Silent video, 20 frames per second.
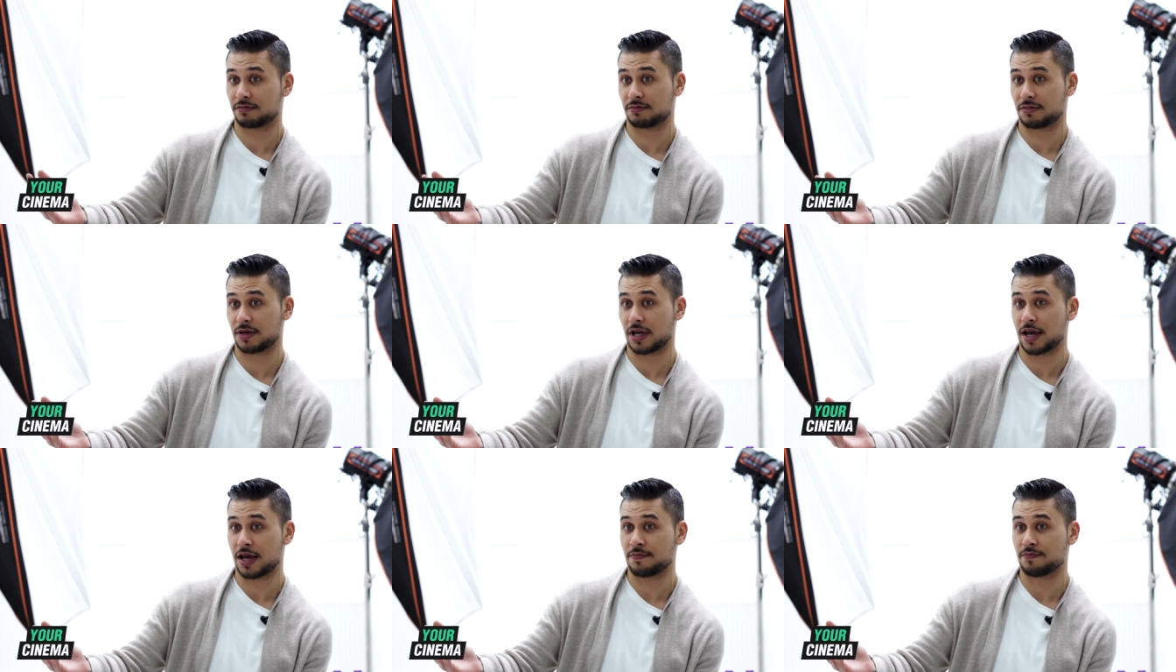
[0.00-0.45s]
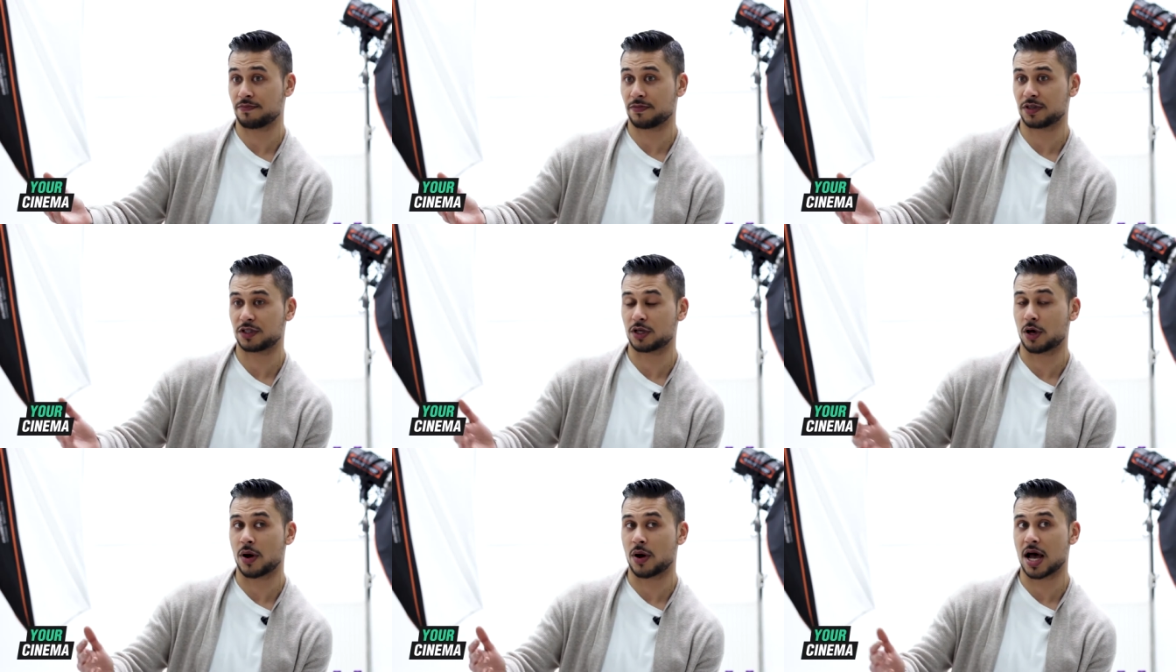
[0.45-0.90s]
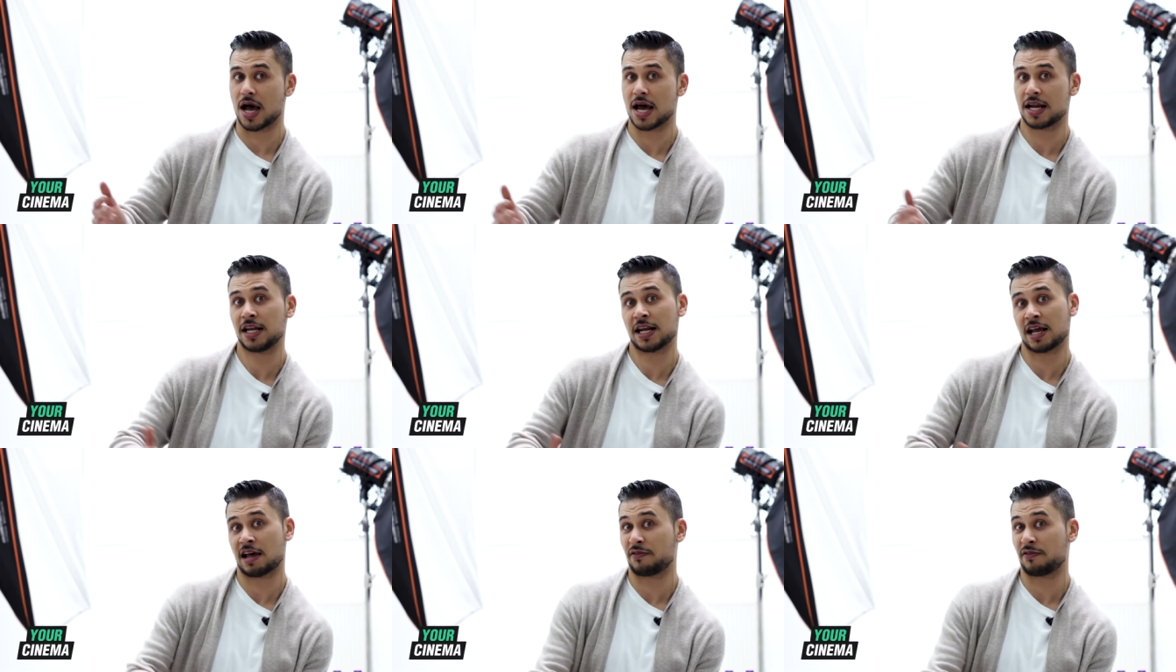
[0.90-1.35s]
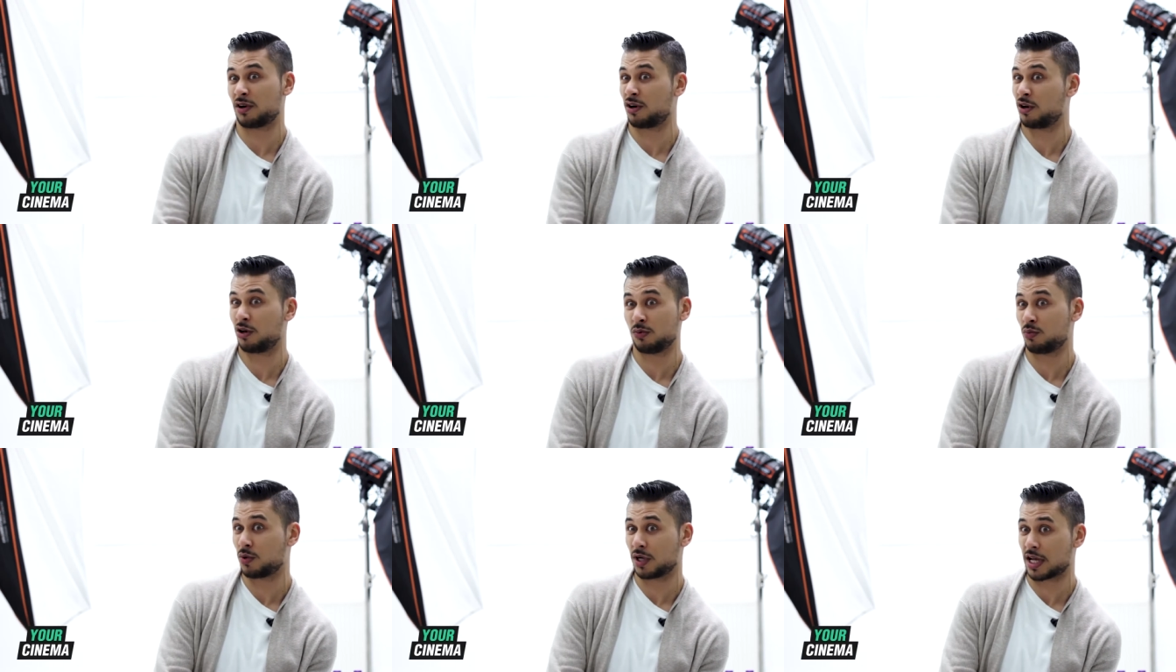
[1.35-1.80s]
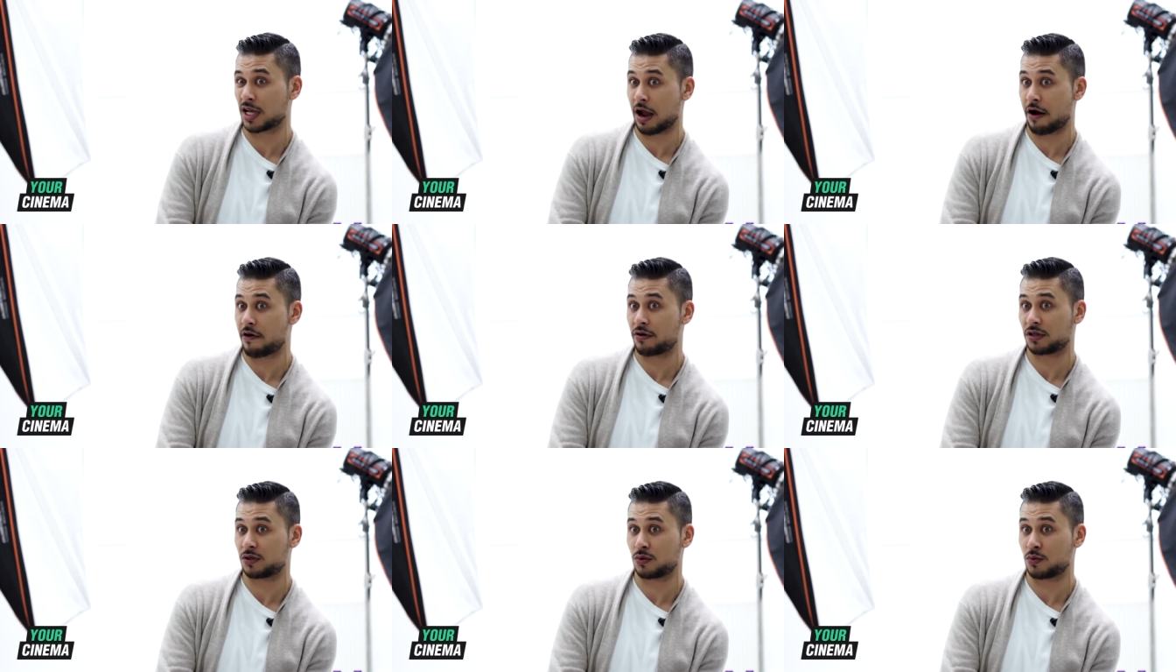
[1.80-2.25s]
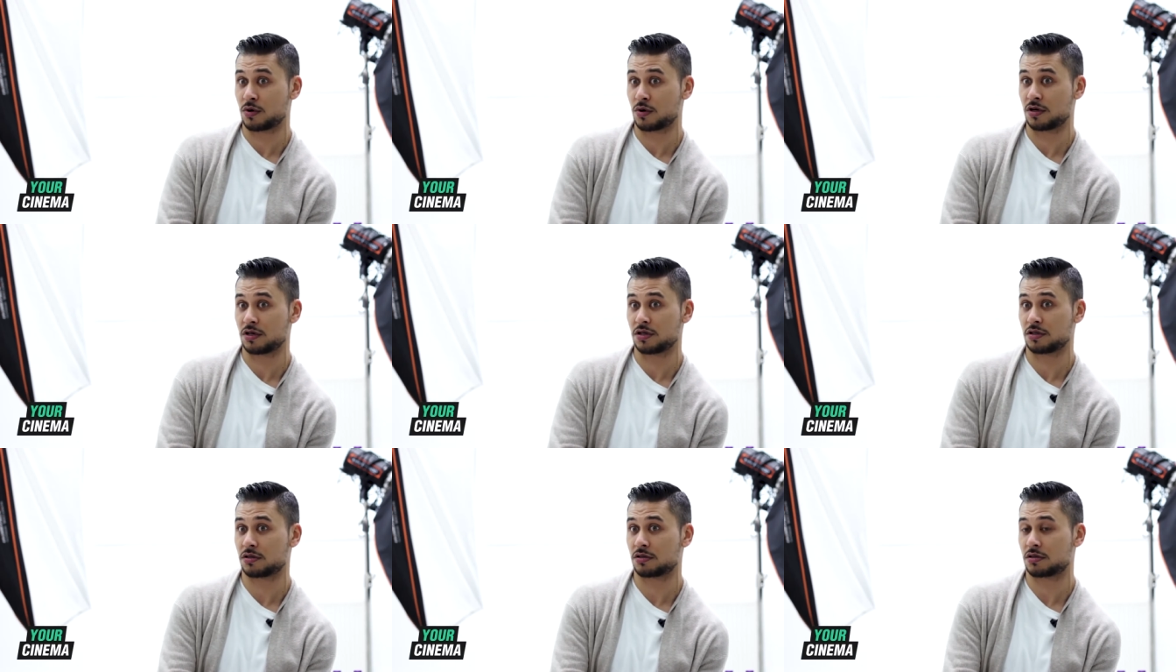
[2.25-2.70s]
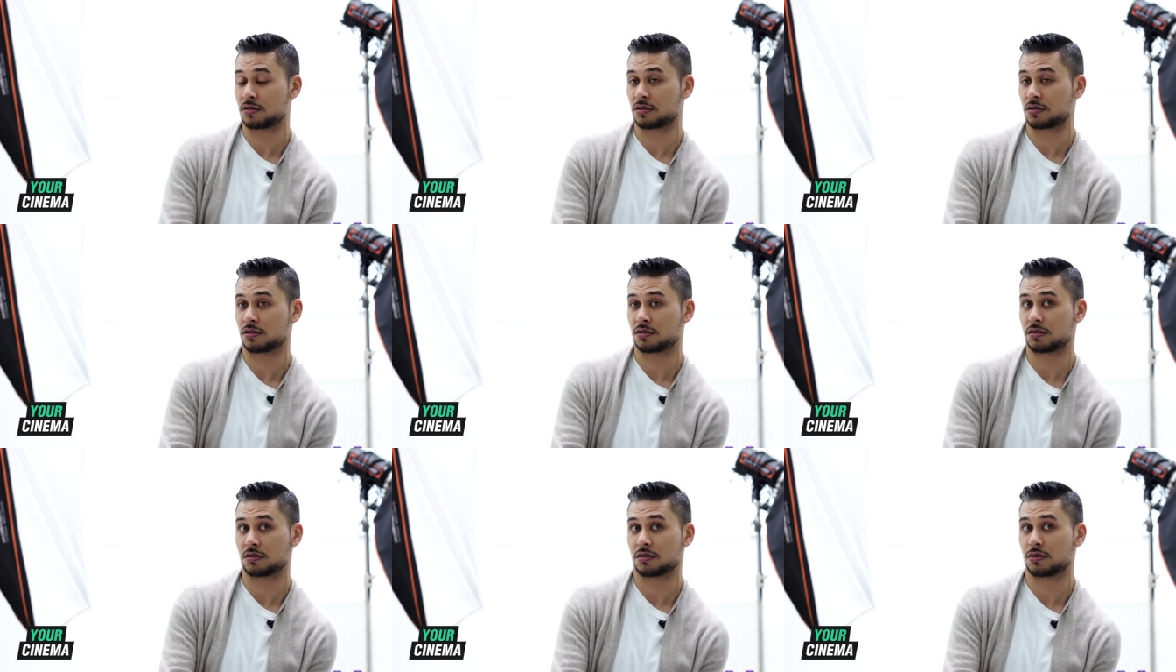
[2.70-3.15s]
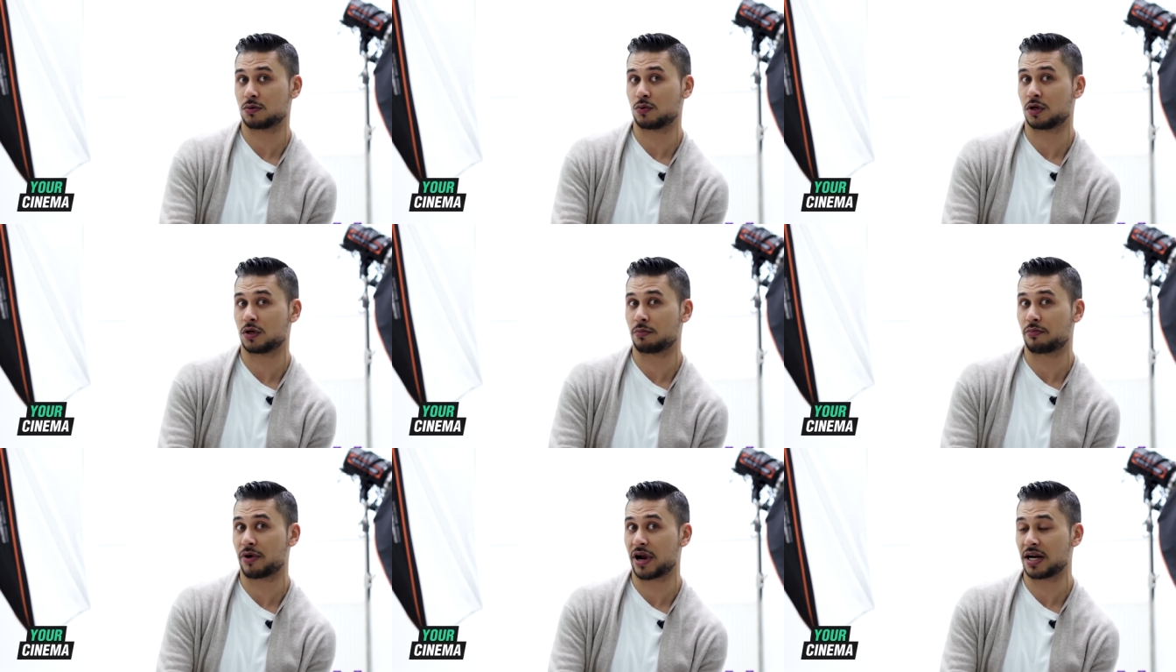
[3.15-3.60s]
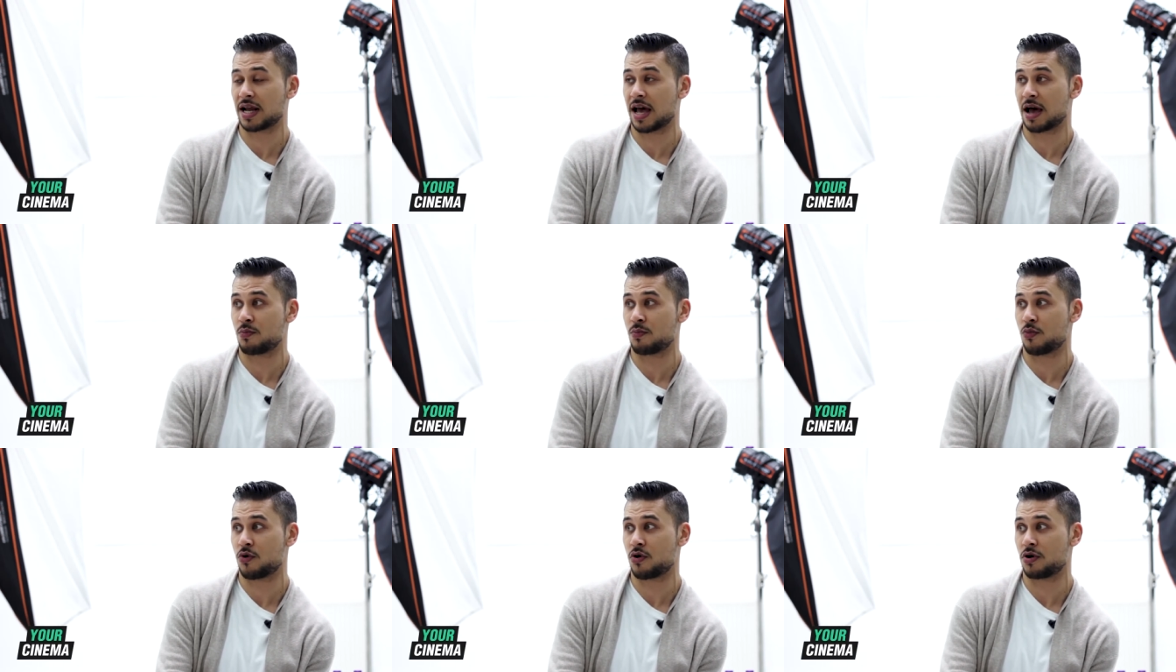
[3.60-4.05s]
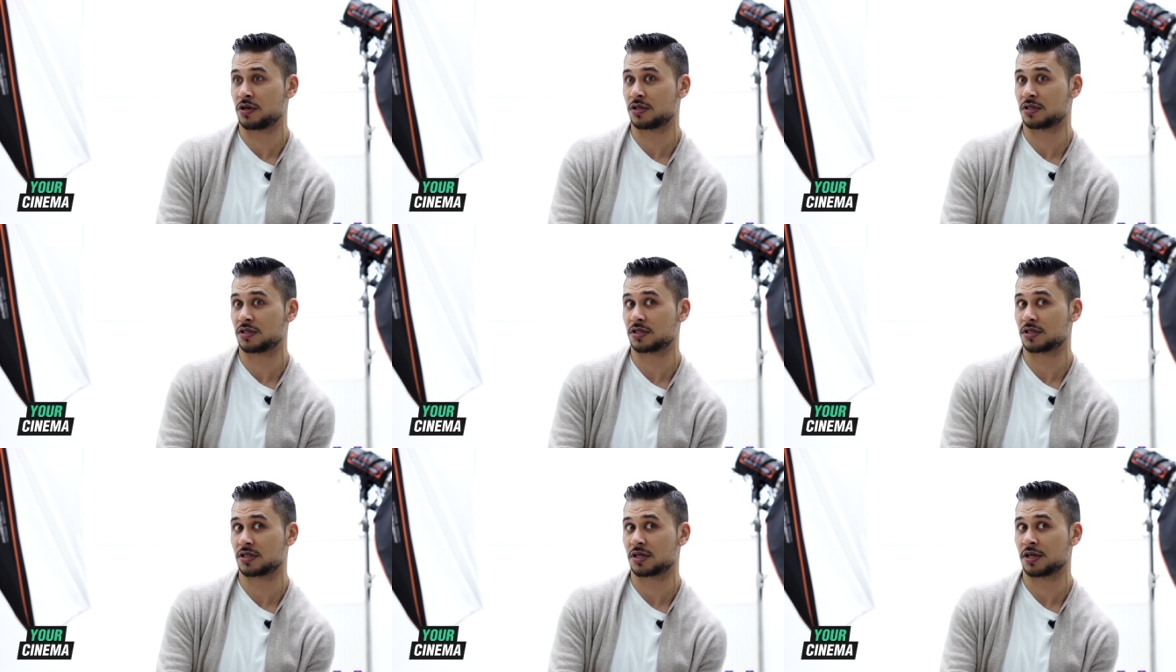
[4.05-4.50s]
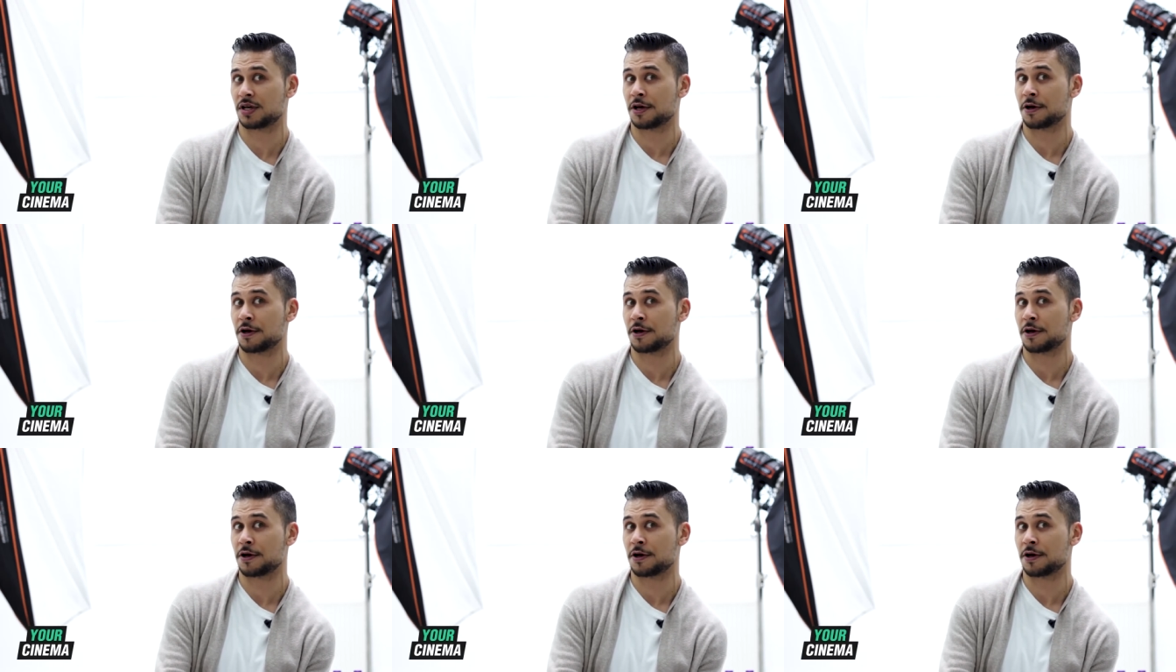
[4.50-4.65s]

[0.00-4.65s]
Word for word: Yeah. So I didn't have a clue what the character was, what the breakdown was